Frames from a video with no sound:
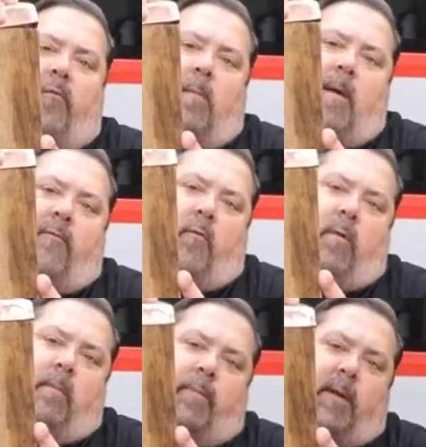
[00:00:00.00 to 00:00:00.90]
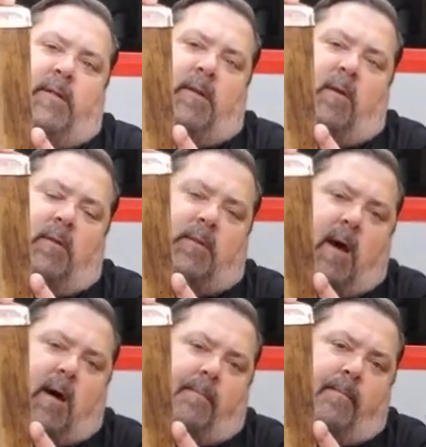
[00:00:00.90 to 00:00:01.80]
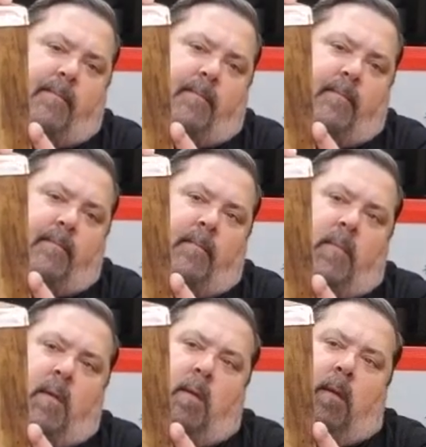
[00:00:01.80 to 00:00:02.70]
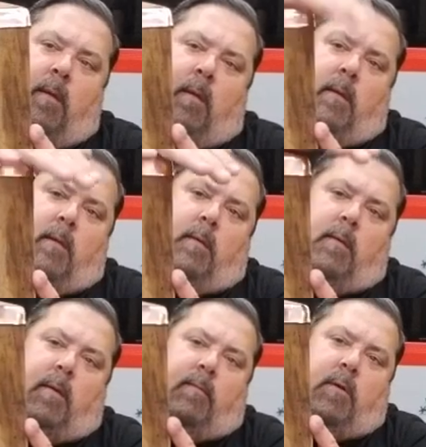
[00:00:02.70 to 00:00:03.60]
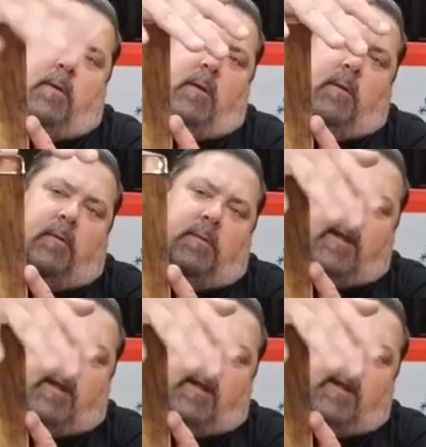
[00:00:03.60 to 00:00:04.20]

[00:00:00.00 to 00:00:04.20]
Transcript: 4x4, place it on top. Give her a good little